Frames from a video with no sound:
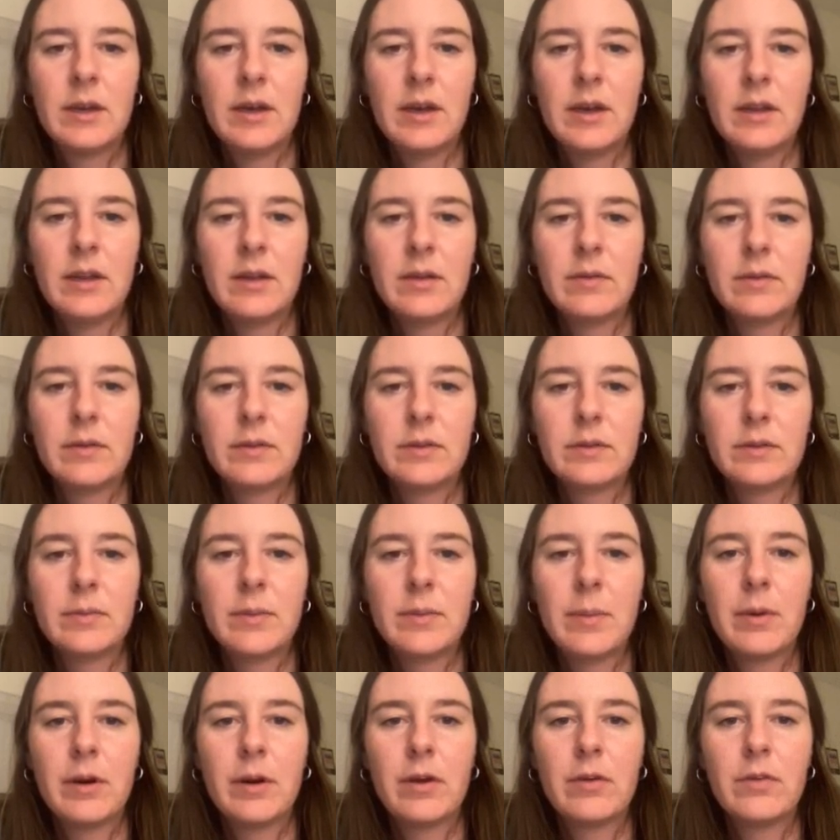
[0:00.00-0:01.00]
And then let's
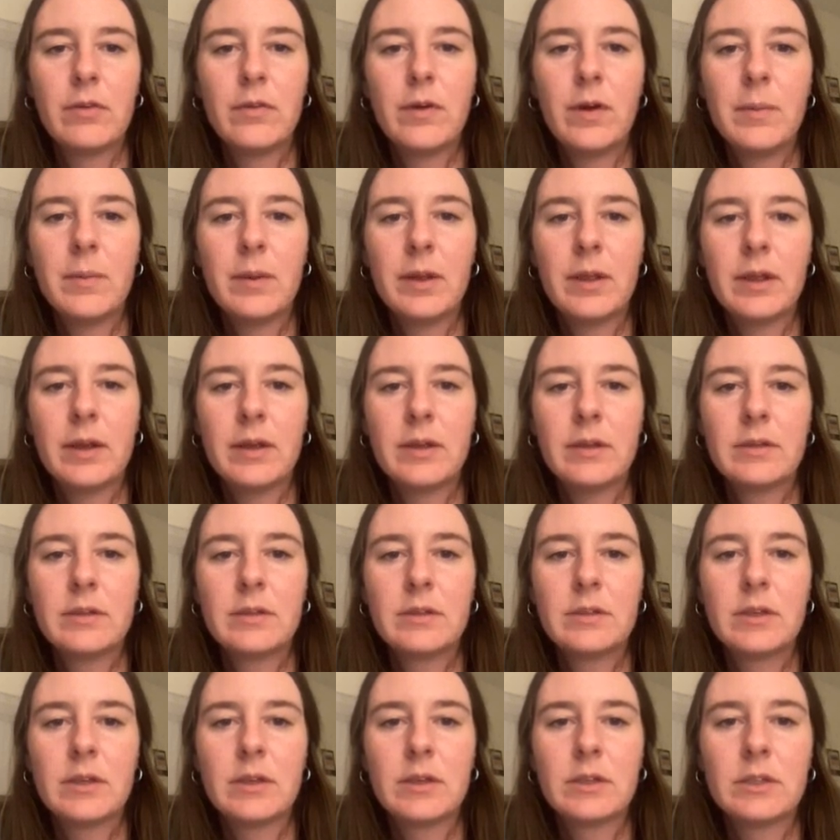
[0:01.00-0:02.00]
remember our formula.
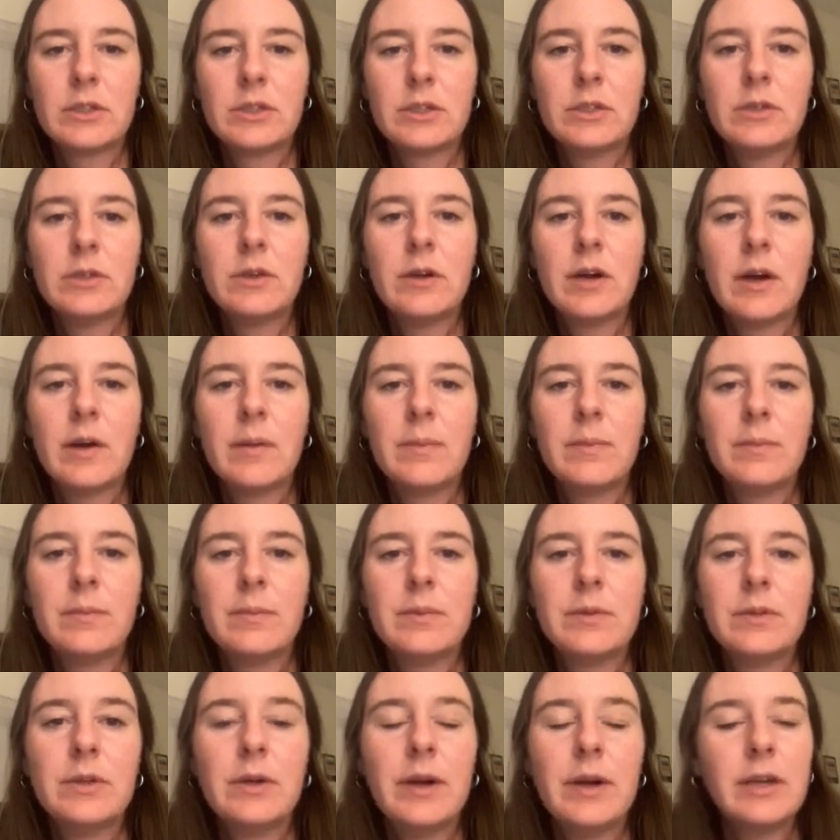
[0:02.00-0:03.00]
So there's 2
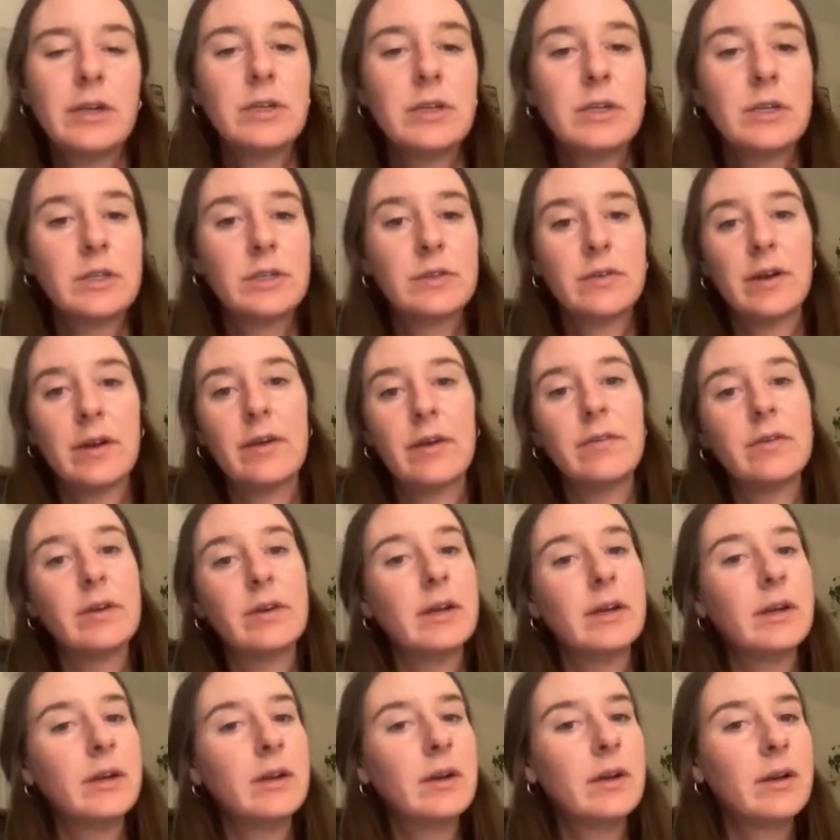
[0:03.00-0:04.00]
hydrogens for
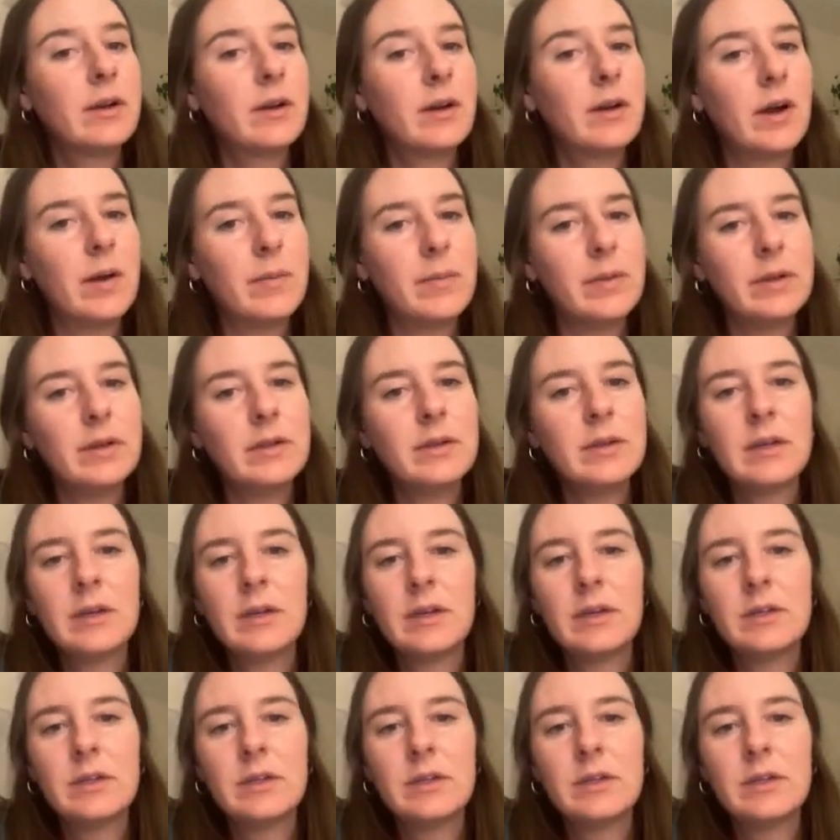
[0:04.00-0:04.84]
every carbon.